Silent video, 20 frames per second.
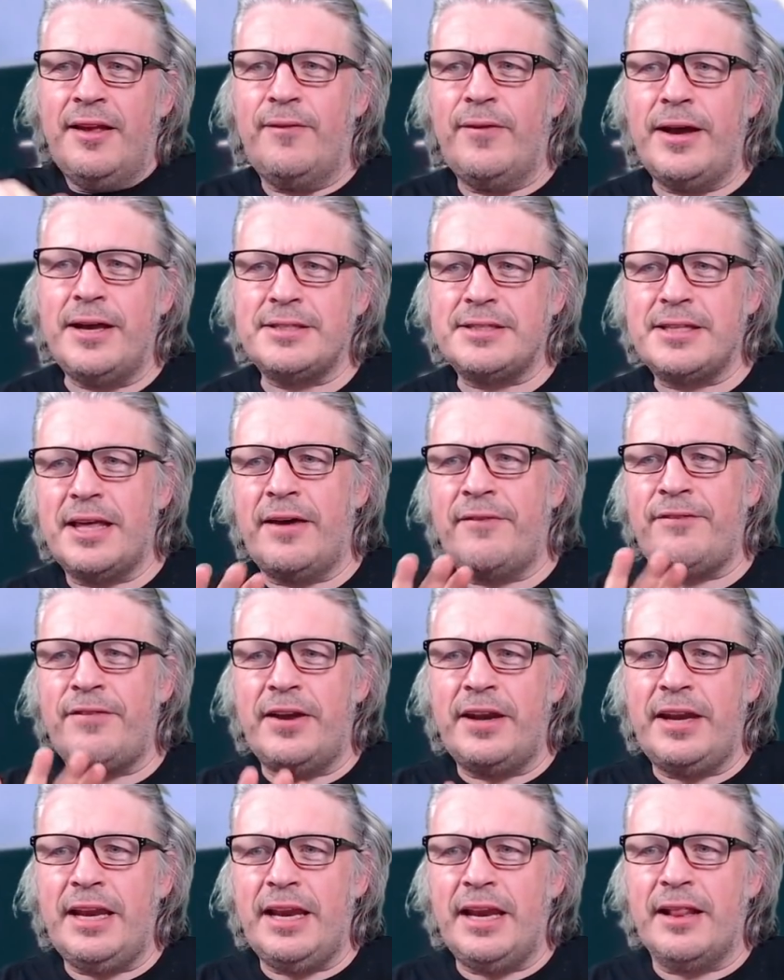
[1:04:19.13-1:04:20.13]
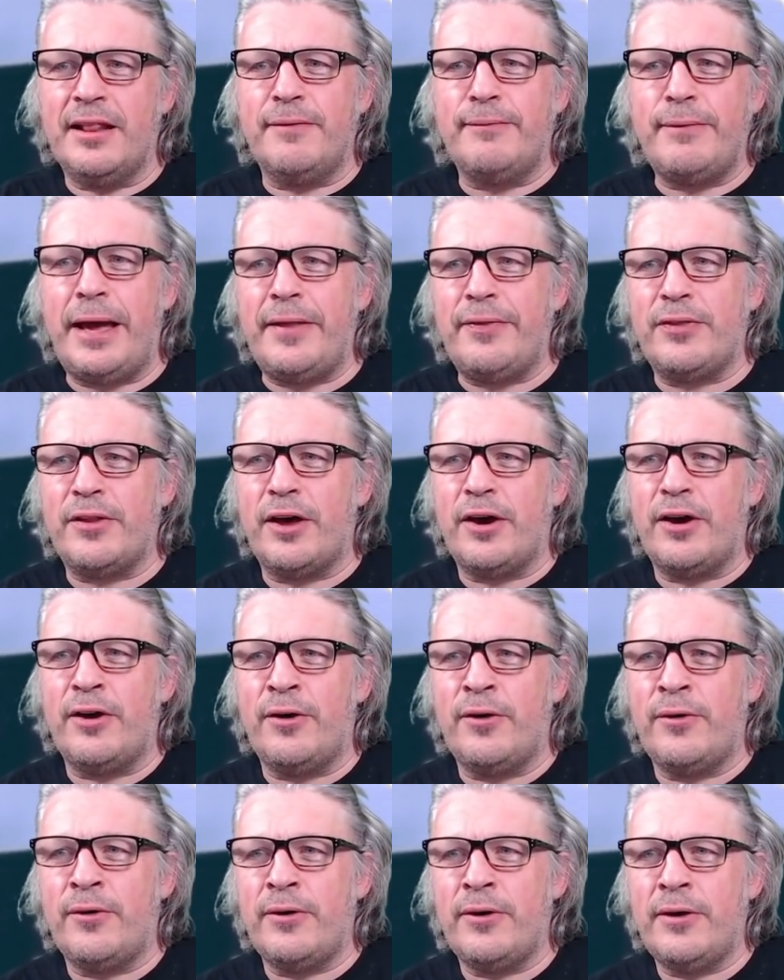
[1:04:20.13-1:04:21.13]
Where's that funny little man,
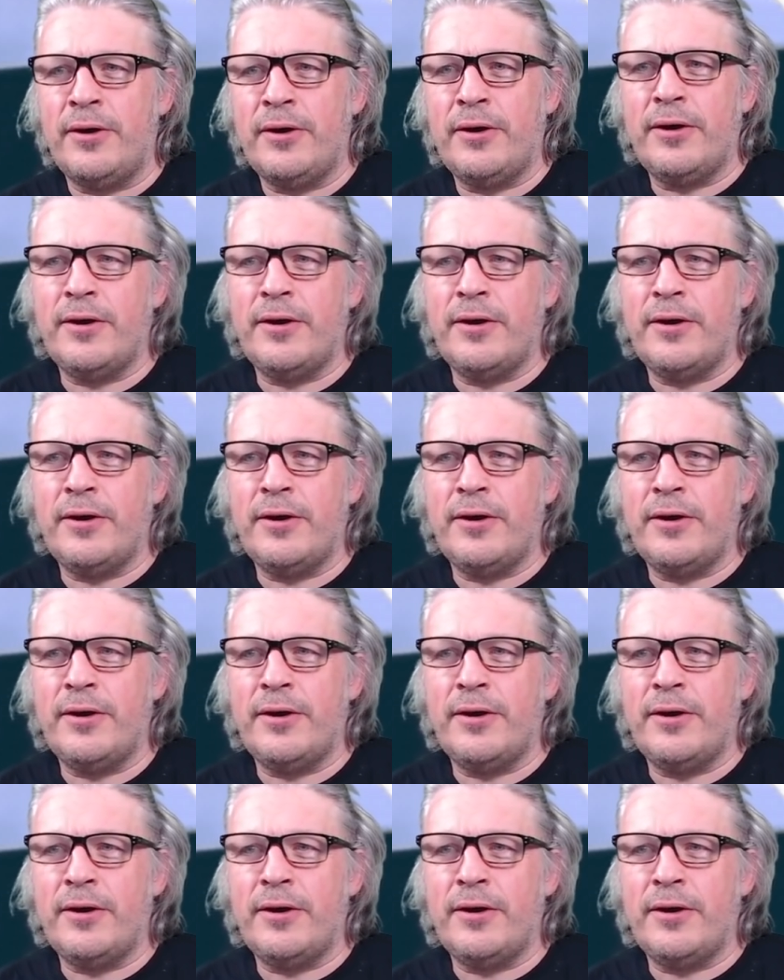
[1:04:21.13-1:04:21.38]
though?